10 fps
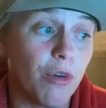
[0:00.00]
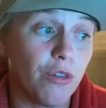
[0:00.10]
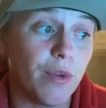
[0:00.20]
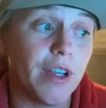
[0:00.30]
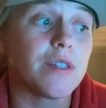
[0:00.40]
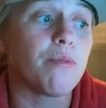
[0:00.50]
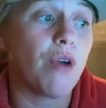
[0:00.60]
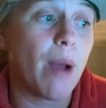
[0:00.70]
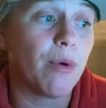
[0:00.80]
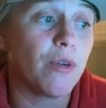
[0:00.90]
3's
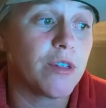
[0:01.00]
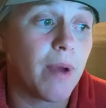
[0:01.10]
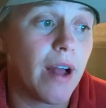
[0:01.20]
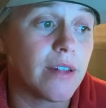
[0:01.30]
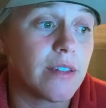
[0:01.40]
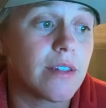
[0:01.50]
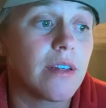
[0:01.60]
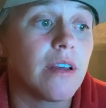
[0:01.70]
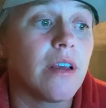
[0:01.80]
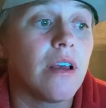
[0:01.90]
proper response
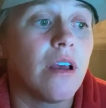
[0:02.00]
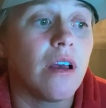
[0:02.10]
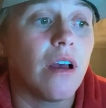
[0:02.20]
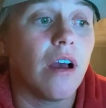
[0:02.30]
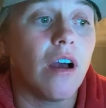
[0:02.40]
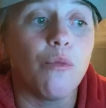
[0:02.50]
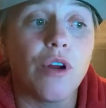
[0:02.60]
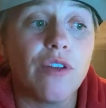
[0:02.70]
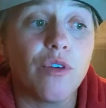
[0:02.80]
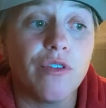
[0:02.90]

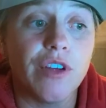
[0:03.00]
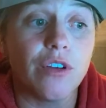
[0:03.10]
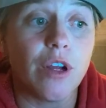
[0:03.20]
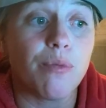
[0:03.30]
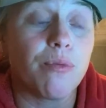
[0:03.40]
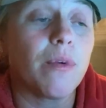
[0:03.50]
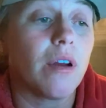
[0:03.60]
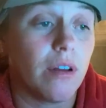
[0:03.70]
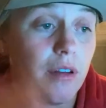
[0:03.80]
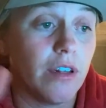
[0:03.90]
would have revealed,
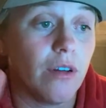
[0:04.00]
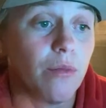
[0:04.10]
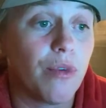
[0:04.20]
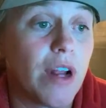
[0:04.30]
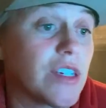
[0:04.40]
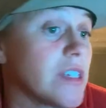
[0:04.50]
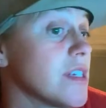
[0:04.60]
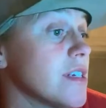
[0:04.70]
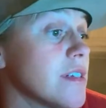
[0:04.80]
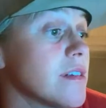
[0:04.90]

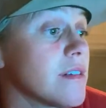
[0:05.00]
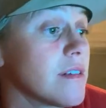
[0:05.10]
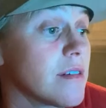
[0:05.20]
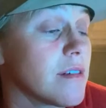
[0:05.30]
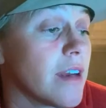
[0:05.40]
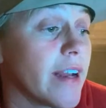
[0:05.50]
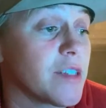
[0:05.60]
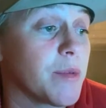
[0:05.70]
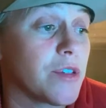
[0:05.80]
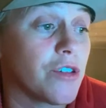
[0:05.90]
prejudices
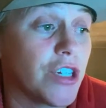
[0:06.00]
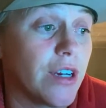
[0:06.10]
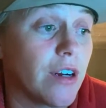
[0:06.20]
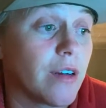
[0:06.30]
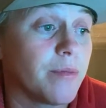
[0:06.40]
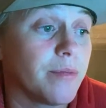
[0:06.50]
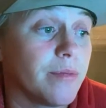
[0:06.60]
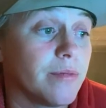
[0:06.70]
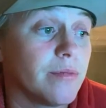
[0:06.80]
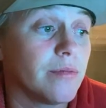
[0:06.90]
against Mr. Jeter
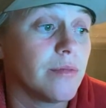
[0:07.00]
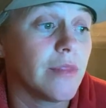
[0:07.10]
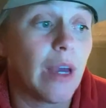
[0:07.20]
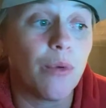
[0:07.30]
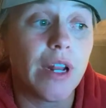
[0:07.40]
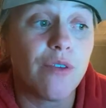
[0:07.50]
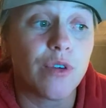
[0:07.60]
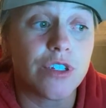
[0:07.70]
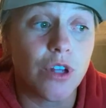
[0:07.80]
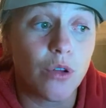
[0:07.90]
that would have
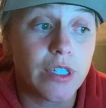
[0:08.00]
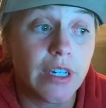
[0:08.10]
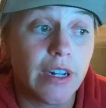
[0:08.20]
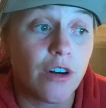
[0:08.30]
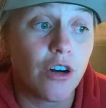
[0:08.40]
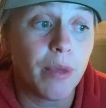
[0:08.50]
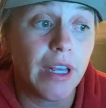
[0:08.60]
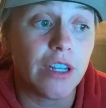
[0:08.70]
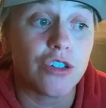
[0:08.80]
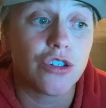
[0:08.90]
resulted in her
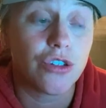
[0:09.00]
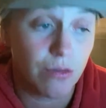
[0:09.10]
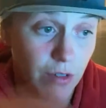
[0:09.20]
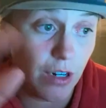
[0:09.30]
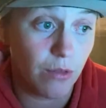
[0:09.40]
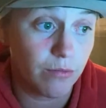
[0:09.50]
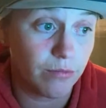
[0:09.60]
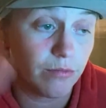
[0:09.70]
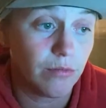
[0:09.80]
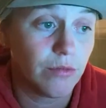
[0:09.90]
being,
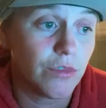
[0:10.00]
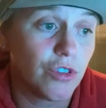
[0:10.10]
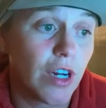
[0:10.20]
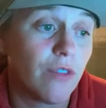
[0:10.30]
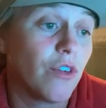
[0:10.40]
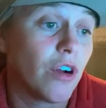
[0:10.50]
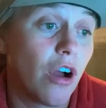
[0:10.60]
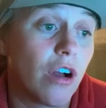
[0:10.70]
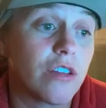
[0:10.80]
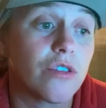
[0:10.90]
stricken for
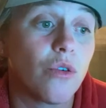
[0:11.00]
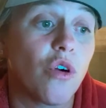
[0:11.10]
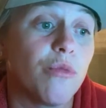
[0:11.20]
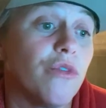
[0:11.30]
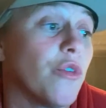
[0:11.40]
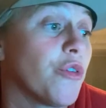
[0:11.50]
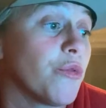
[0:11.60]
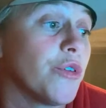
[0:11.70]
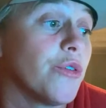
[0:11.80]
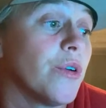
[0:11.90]
cause or removal
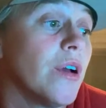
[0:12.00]
through